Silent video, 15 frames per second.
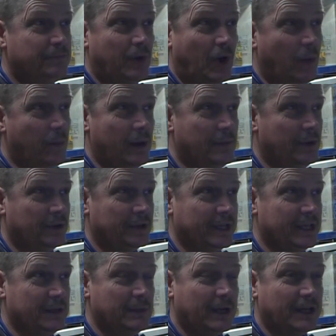pop up on
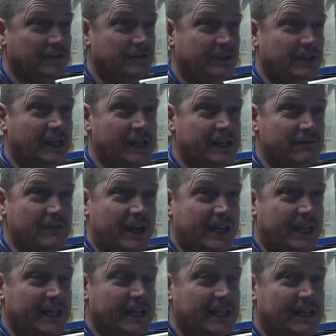eBay fairly
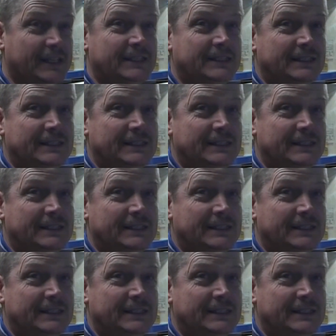regular,